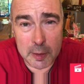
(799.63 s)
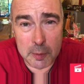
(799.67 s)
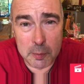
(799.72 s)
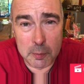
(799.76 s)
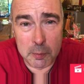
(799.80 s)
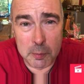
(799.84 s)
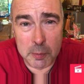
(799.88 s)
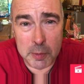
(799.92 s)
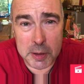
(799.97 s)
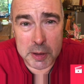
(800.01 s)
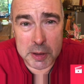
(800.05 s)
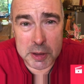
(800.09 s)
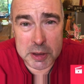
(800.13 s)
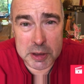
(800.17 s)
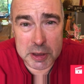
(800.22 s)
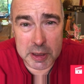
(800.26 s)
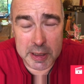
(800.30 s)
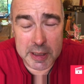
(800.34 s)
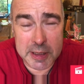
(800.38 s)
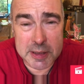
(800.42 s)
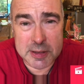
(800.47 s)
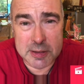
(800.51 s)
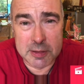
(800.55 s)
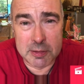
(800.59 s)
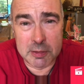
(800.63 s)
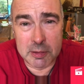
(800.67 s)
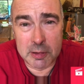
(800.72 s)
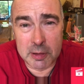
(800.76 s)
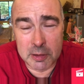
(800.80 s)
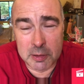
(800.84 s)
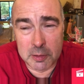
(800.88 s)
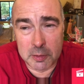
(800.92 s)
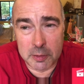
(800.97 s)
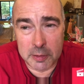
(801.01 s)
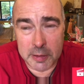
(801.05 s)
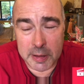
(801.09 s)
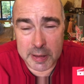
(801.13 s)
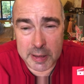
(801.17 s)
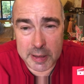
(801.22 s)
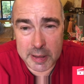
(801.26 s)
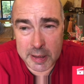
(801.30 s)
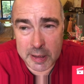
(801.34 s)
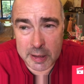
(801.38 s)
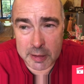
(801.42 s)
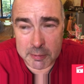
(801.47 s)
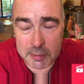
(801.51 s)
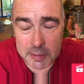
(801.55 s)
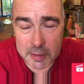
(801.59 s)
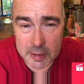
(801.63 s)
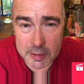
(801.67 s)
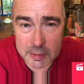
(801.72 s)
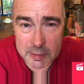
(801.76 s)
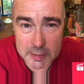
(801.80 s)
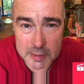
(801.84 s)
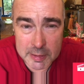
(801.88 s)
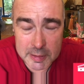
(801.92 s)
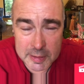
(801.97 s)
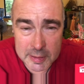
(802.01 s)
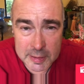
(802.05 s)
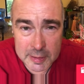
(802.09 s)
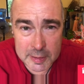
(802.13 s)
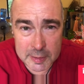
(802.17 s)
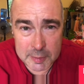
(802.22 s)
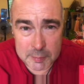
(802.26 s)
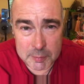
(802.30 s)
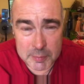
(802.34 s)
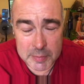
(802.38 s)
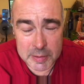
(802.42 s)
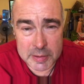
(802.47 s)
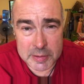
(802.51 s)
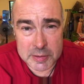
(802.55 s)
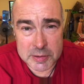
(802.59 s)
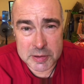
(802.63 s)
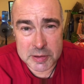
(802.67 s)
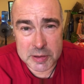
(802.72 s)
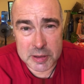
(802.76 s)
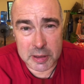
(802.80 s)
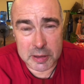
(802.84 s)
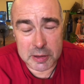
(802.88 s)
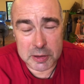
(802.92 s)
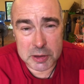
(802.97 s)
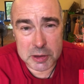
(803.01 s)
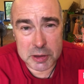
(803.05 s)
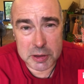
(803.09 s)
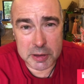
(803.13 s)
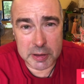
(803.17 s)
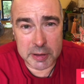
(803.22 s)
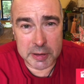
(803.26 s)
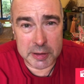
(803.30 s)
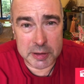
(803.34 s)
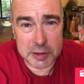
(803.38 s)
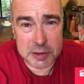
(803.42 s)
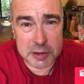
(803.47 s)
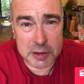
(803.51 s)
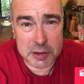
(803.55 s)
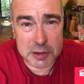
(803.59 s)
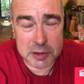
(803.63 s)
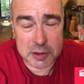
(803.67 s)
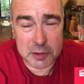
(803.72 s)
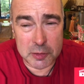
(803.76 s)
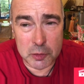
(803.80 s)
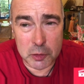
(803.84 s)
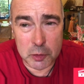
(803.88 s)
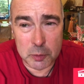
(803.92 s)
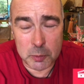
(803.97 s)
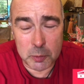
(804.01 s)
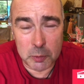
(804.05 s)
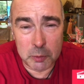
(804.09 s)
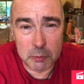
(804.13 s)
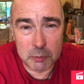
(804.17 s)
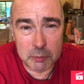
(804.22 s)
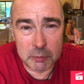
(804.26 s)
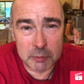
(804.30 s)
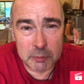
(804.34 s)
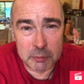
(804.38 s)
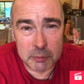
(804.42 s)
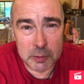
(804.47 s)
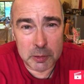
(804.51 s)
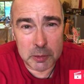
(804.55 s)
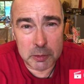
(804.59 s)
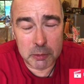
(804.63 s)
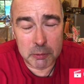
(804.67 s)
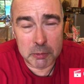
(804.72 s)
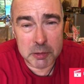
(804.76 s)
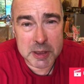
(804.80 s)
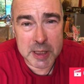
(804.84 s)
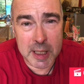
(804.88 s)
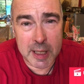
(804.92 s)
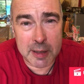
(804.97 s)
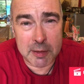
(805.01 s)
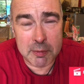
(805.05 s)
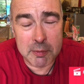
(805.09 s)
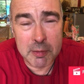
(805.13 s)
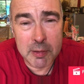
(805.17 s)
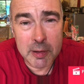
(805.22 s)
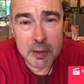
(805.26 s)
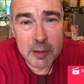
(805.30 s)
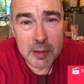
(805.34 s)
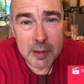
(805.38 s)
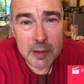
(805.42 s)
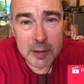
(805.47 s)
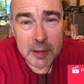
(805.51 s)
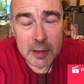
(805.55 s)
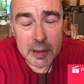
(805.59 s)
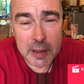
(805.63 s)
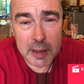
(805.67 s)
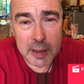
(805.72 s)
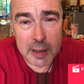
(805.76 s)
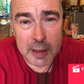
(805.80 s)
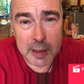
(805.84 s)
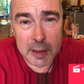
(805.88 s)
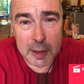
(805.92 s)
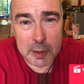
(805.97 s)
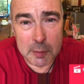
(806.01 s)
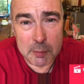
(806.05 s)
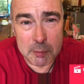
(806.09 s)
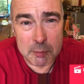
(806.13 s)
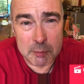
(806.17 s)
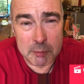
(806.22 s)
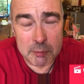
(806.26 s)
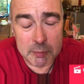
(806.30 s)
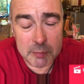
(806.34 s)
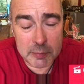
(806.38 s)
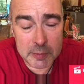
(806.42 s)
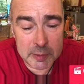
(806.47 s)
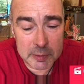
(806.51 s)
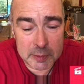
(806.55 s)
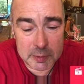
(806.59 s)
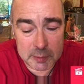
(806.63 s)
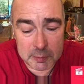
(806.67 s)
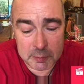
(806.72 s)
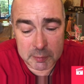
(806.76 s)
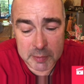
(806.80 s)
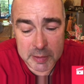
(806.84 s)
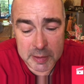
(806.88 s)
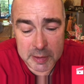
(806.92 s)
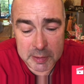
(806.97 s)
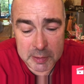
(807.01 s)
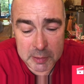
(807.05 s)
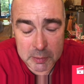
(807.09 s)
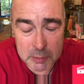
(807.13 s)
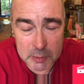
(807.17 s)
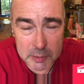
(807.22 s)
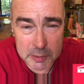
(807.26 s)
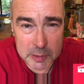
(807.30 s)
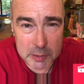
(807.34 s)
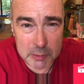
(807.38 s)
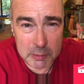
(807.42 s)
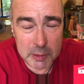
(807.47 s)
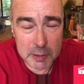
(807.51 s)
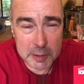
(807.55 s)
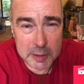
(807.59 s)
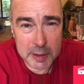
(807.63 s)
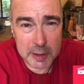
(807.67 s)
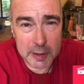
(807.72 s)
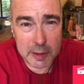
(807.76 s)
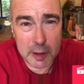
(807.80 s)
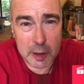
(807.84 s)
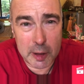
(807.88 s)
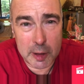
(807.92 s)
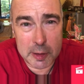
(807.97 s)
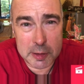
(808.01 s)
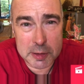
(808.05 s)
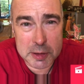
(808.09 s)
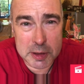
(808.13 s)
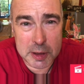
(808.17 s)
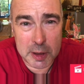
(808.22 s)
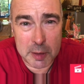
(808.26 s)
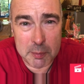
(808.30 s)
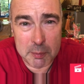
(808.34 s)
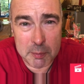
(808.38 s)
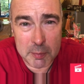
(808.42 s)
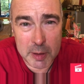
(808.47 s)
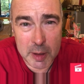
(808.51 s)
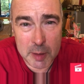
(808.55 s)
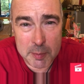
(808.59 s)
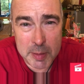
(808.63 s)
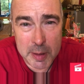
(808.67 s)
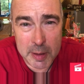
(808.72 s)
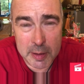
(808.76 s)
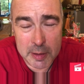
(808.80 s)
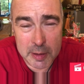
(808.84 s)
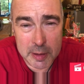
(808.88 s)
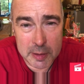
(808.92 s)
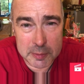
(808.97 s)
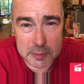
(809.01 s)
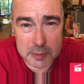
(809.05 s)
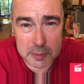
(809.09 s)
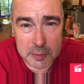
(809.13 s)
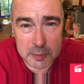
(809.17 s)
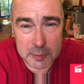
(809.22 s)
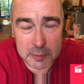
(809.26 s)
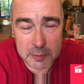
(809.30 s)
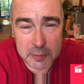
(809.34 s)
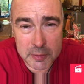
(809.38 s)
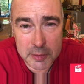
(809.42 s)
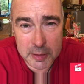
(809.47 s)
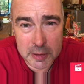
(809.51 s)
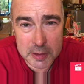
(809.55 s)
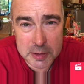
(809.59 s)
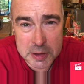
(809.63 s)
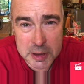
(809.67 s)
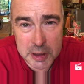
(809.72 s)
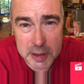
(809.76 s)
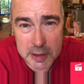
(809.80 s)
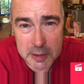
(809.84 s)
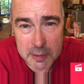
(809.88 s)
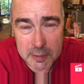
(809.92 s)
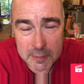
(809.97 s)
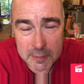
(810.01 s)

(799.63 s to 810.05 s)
which isn't a holiday area as such. It's just a normal rural town. Then you're looking at about 130